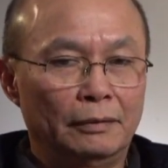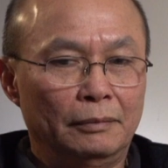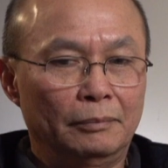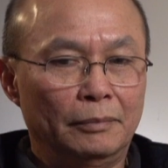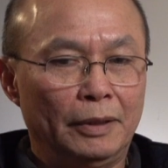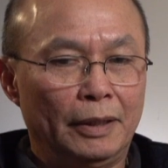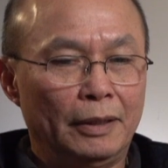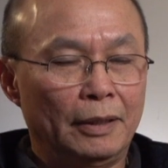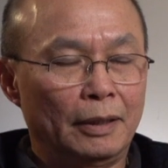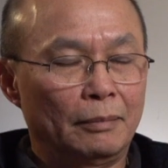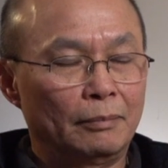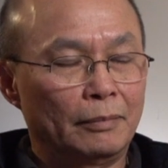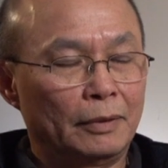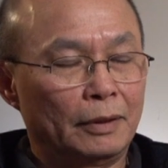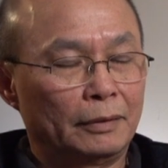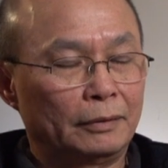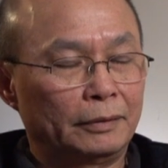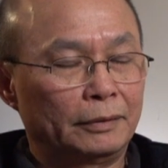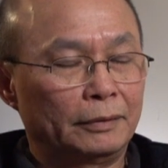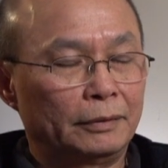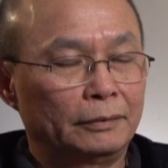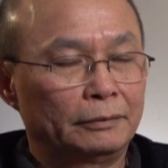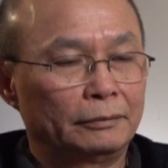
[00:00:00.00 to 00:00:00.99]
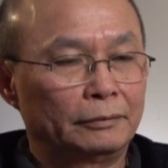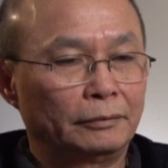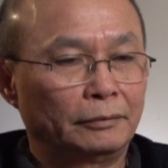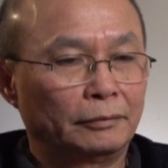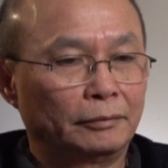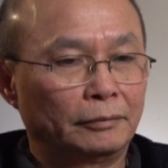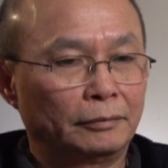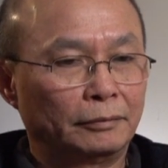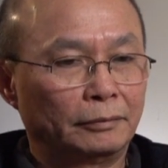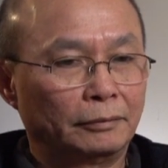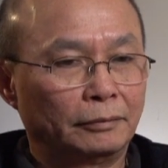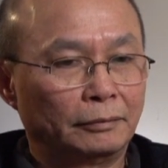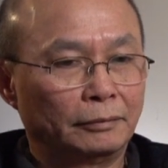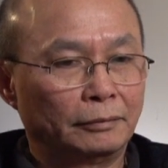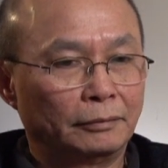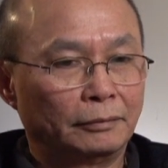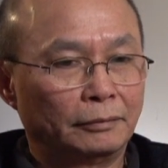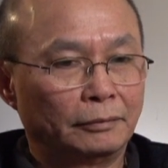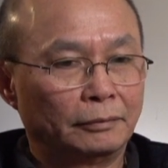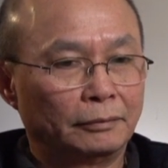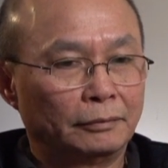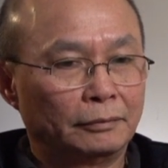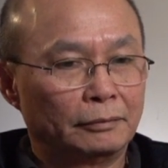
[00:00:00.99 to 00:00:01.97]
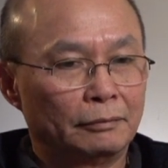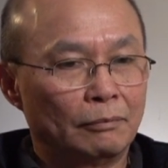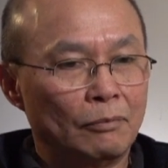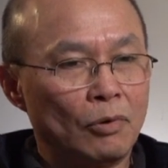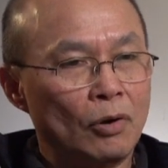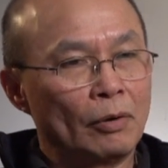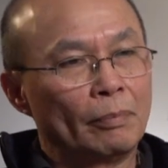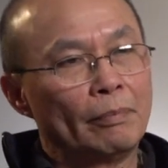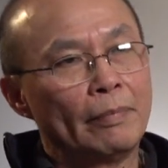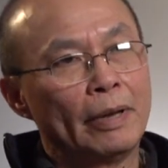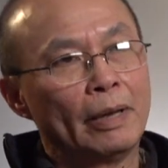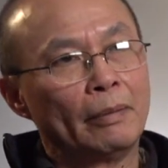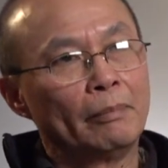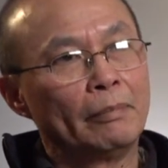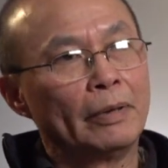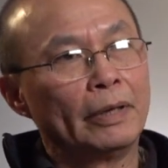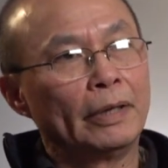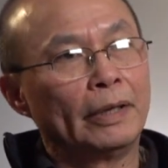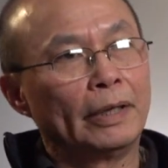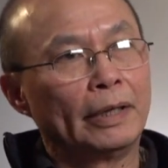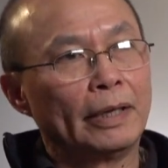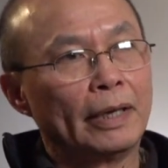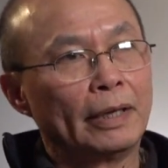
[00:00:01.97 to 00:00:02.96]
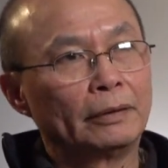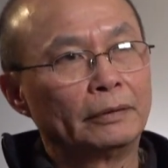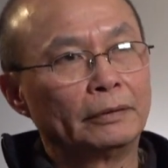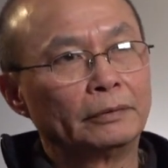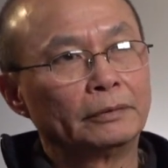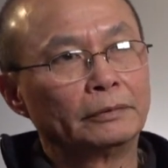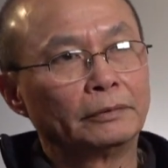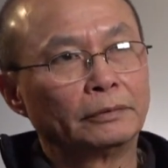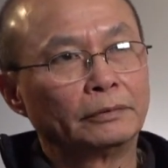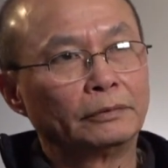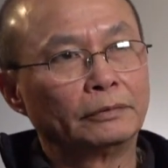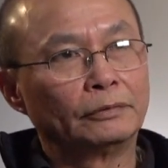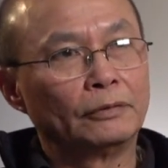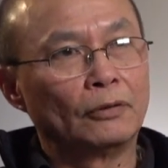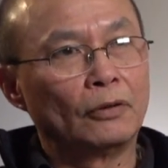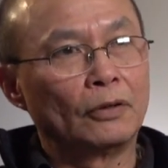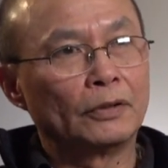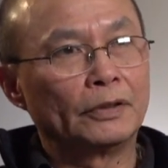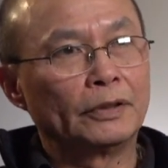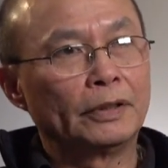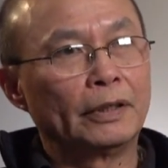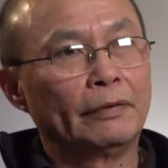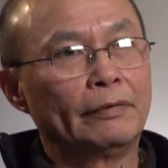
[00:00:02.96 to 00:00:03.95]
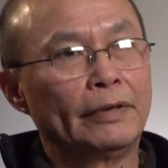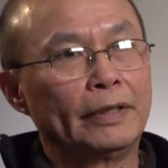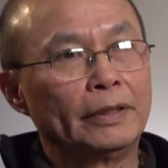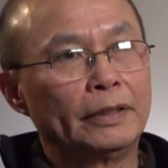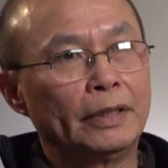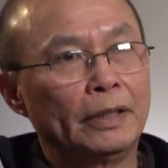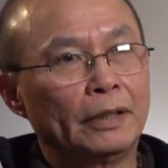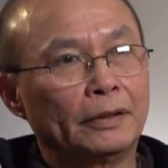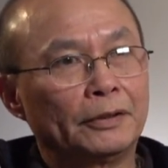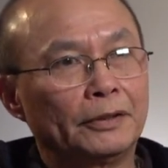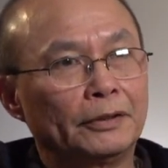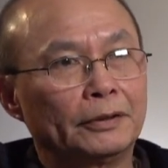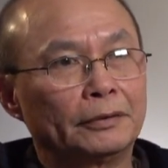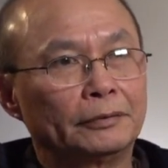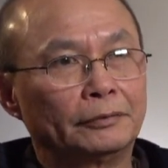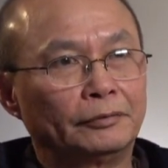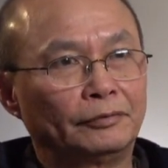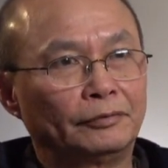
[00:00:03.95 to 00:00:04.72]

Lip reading: Become a board member in that for 7 years.